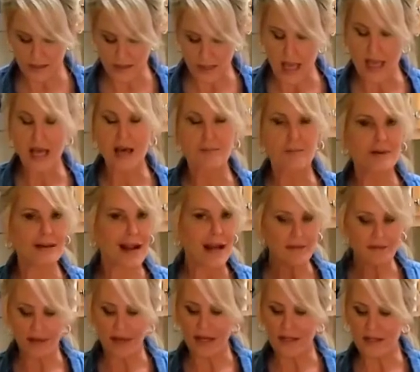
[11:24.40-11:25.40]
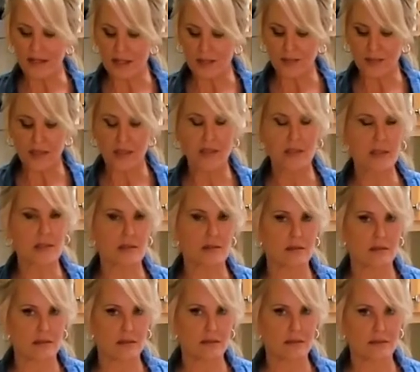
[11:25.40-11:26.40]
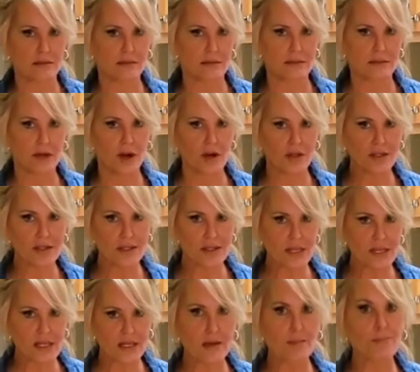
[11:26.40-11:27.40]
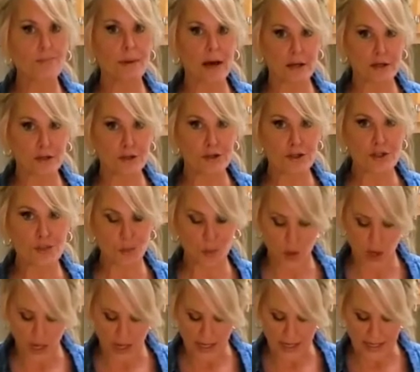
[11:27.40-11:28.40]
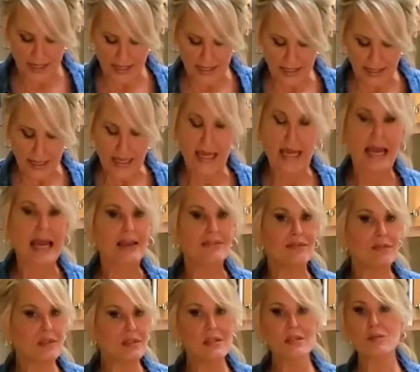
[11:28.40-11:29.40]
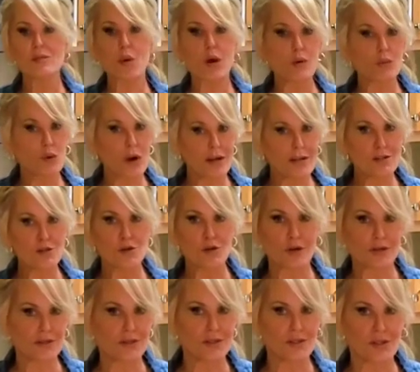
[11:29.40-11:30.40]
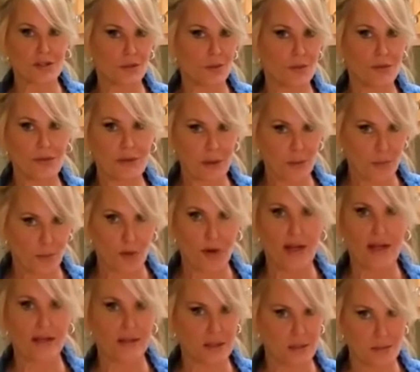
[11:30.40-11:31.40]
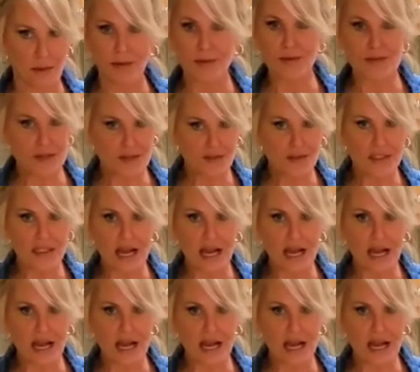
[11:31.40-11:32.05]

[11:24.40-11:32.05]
but I've got some of this nonstick butter spray, and this is what restaurants do with their breads. Most of the